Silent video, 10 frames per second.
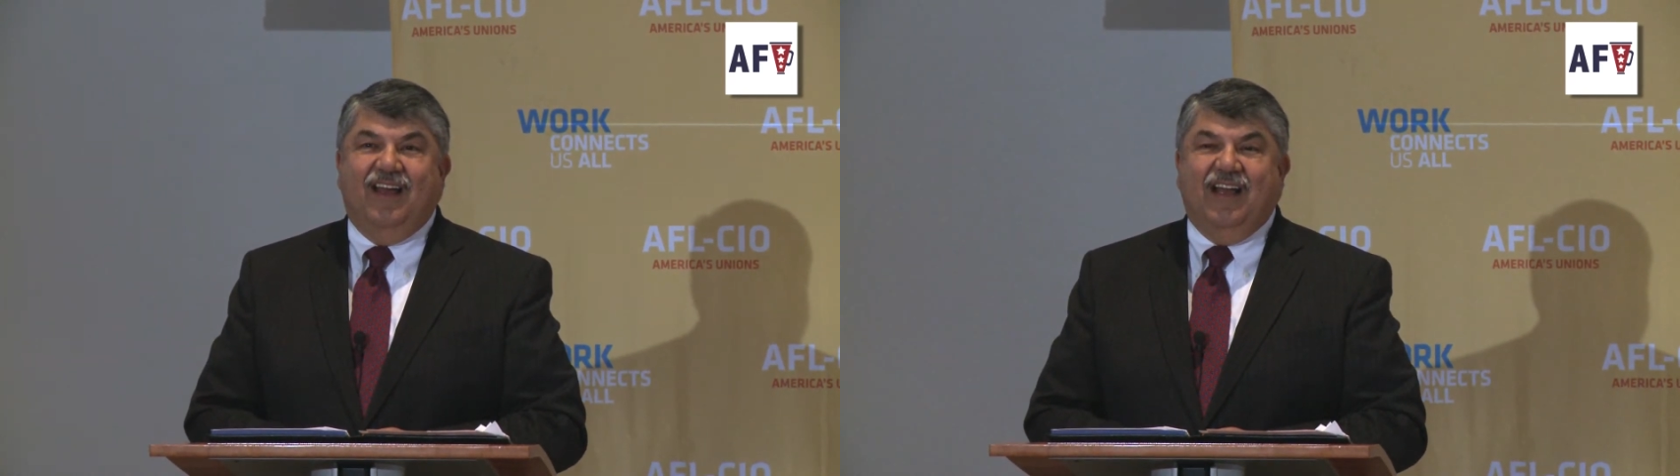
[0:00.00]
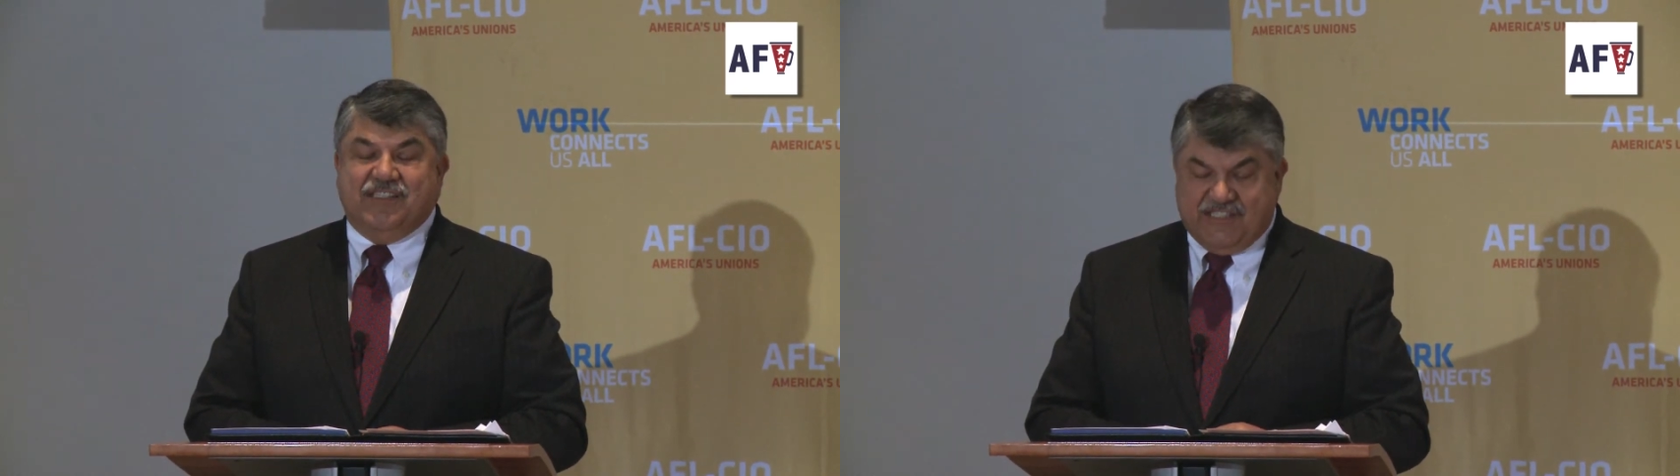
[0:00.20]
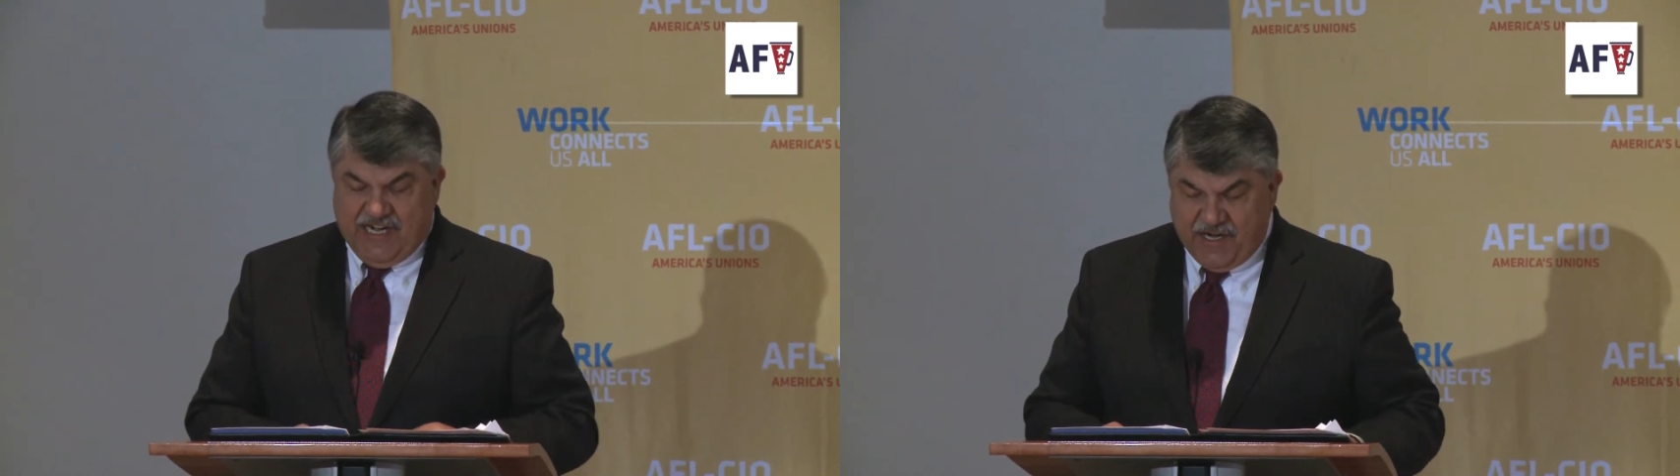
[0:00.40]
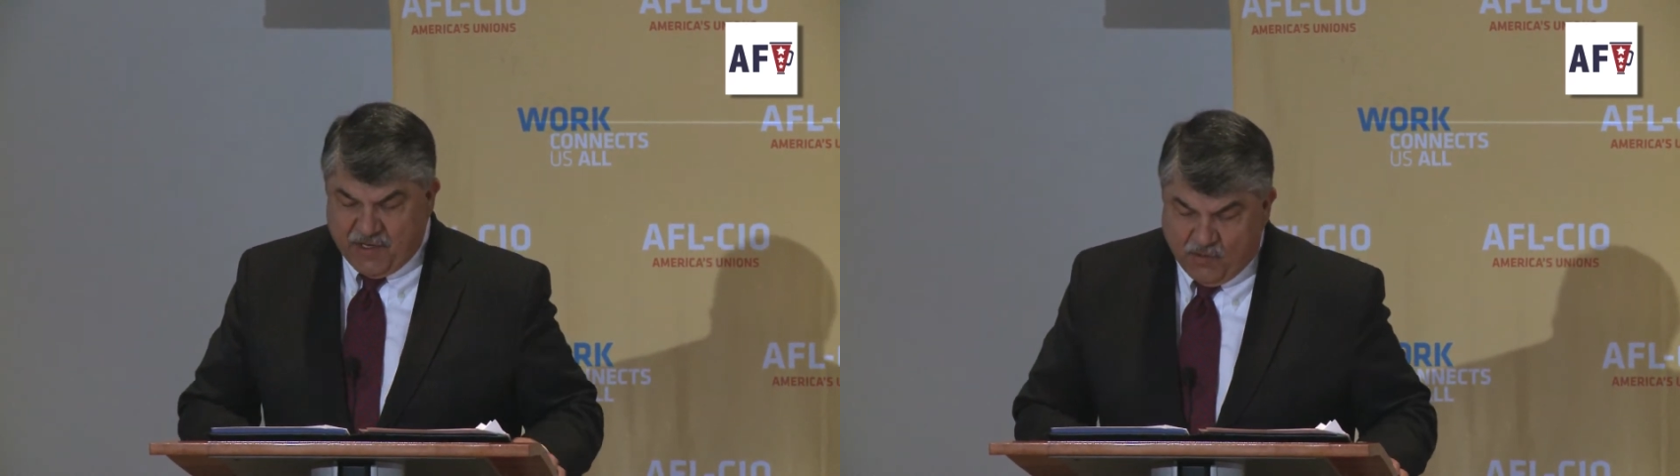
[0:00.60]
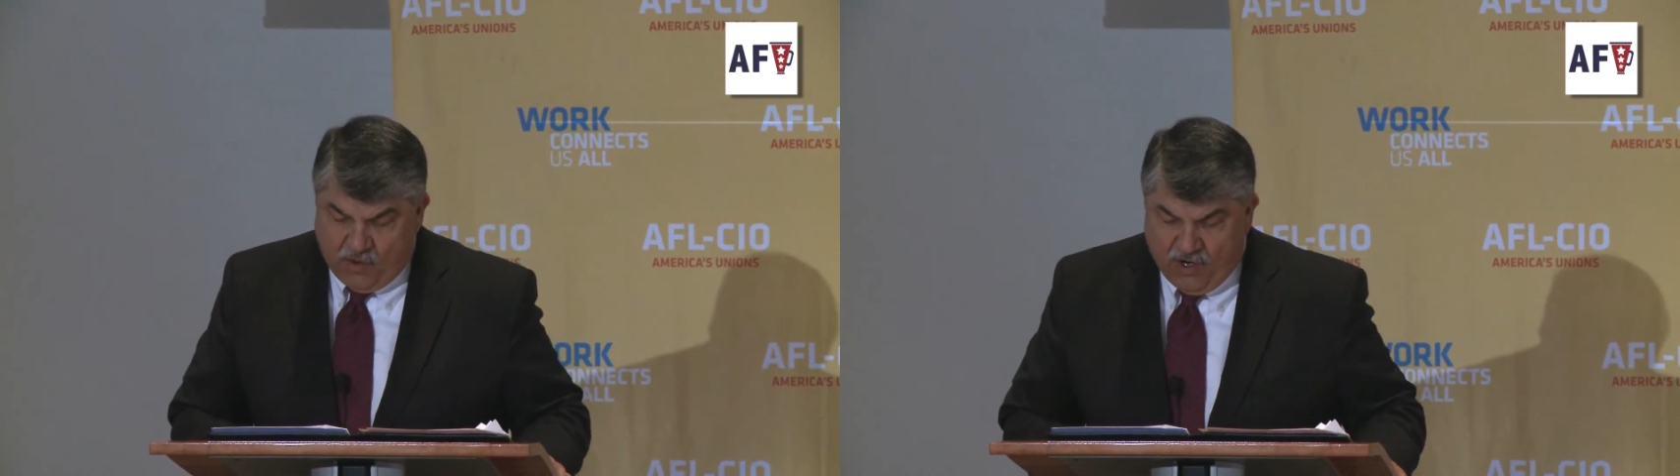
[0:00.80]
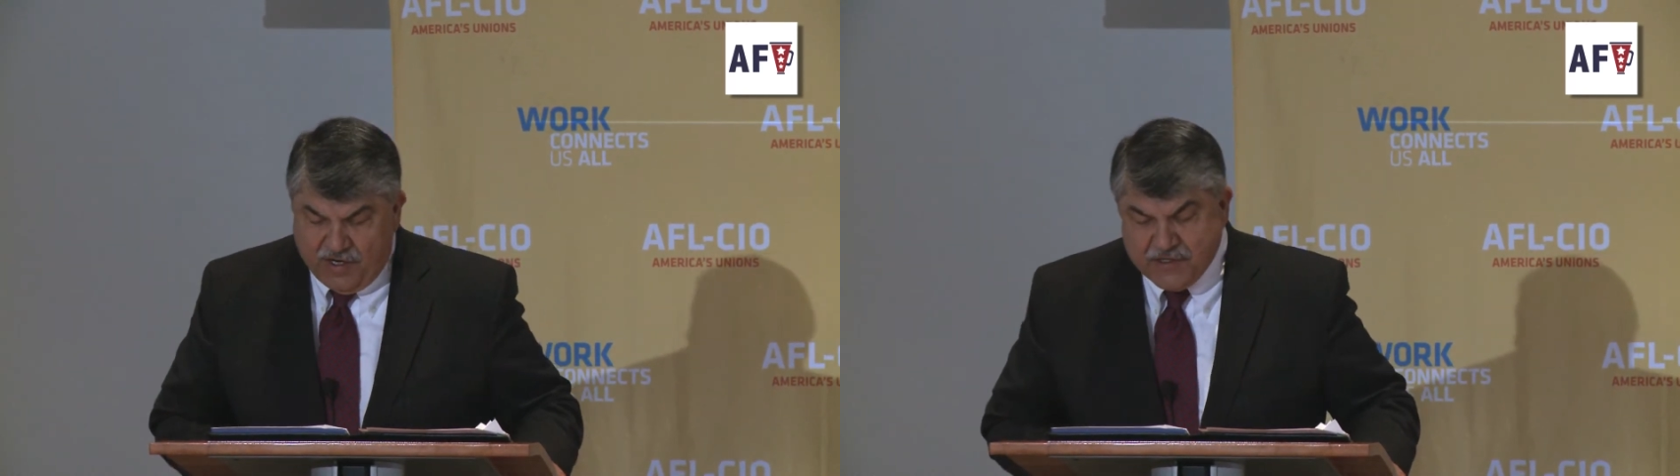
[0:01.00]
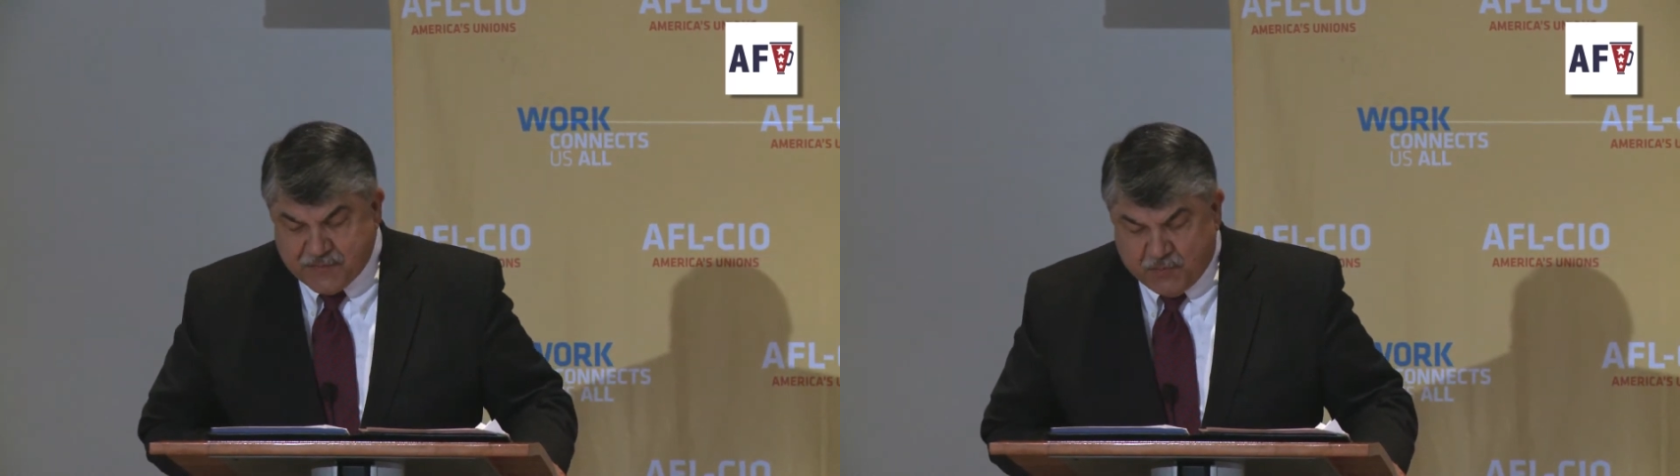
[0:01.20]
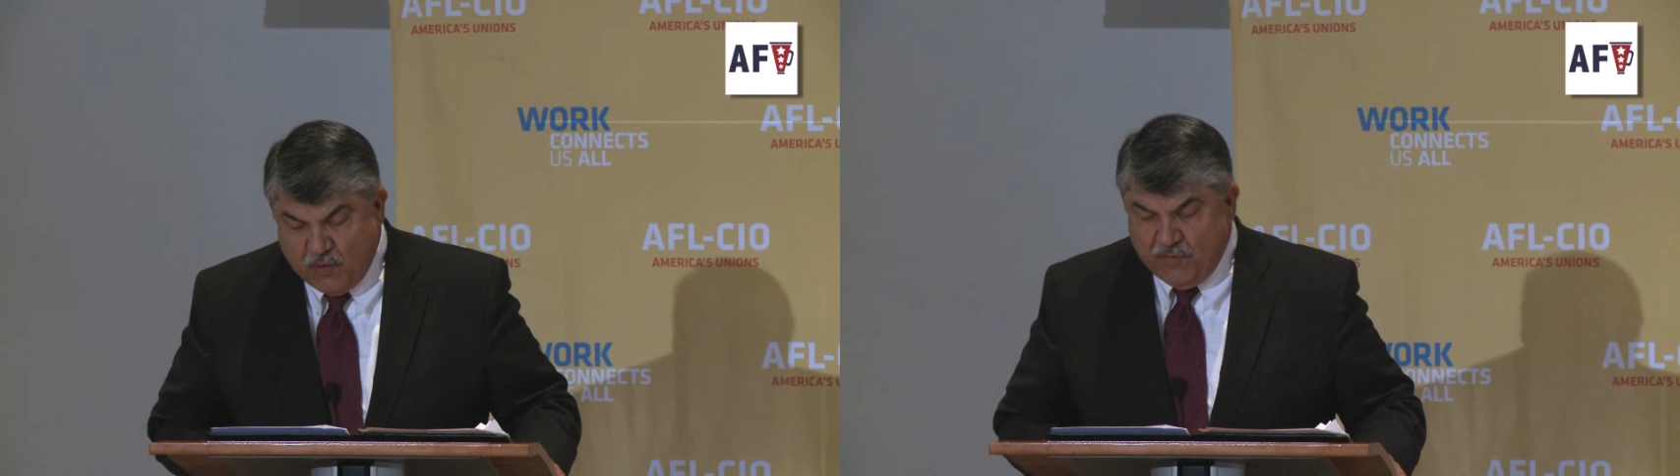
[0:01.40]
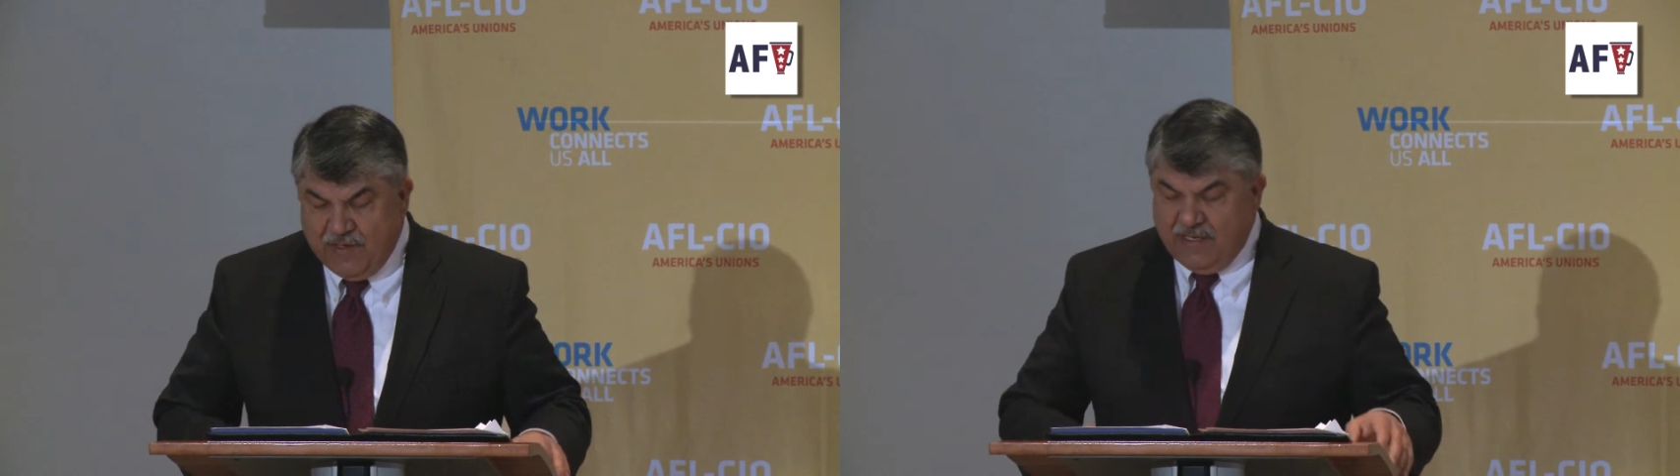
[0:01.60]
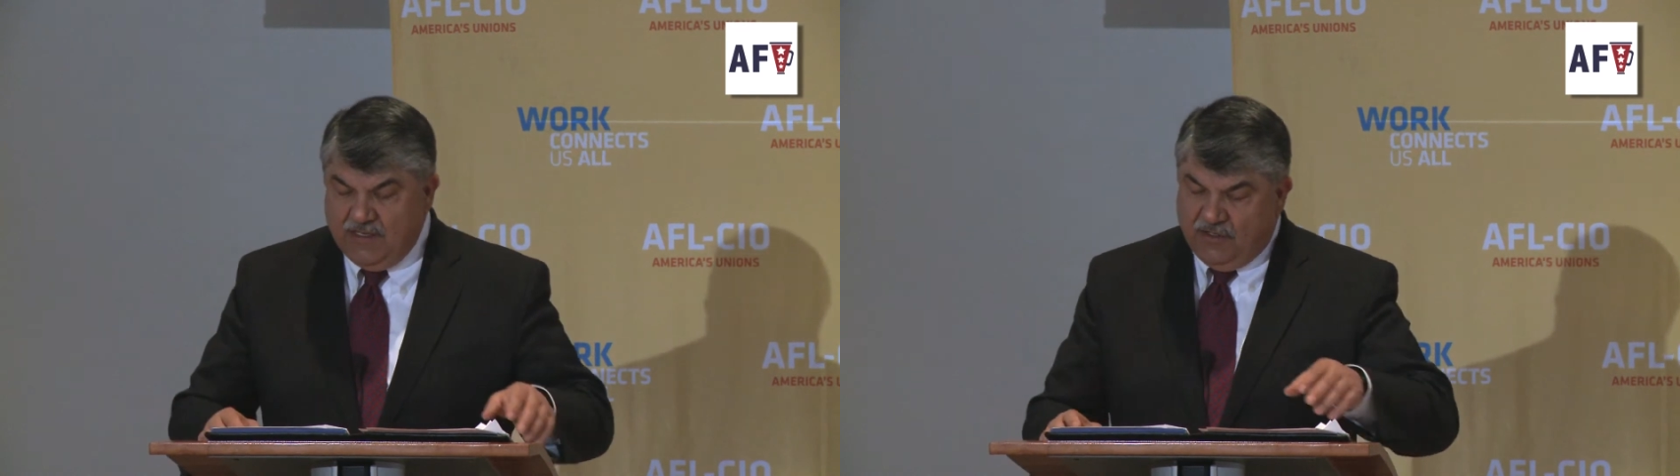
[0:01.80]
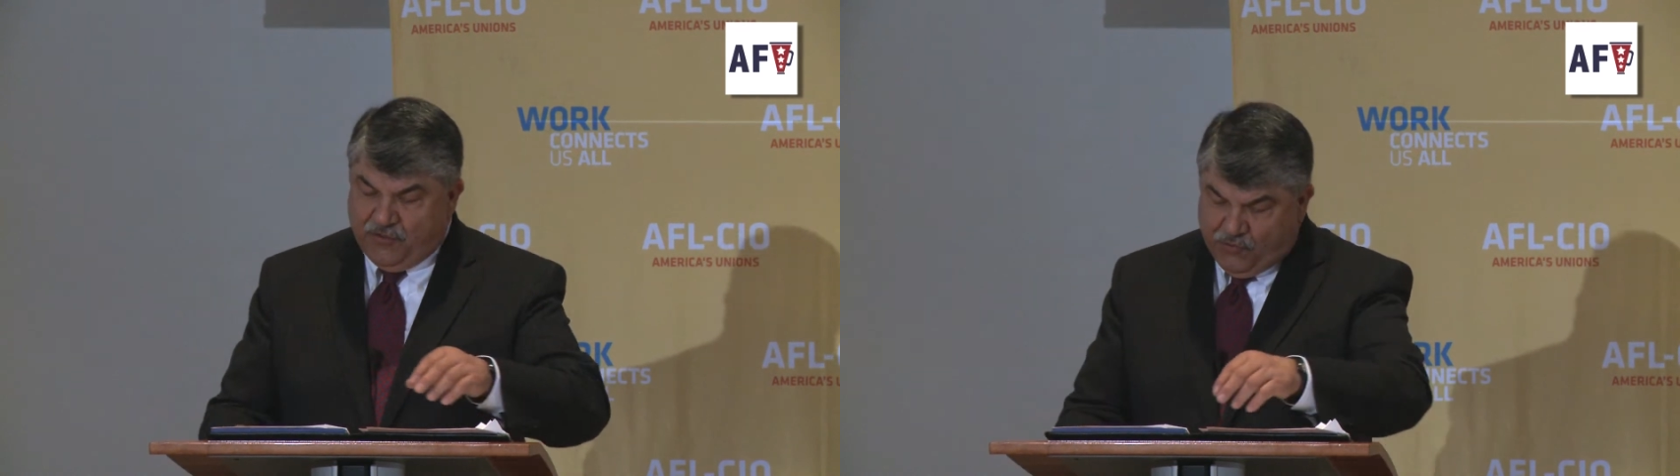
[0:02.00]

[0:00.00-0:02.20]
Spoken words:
And Senator Warren is proving